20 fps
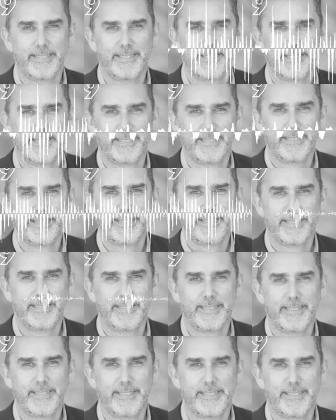going
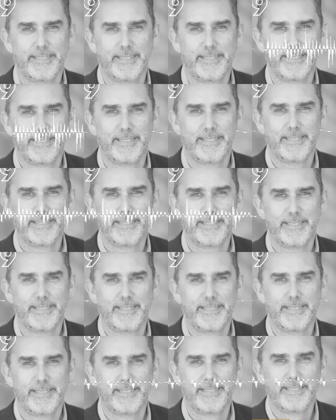that way or
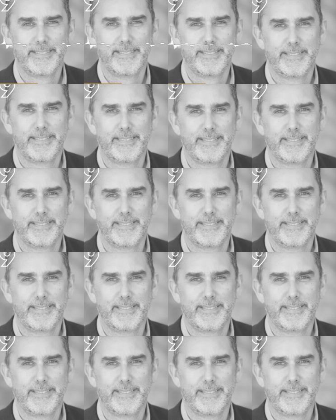that journey.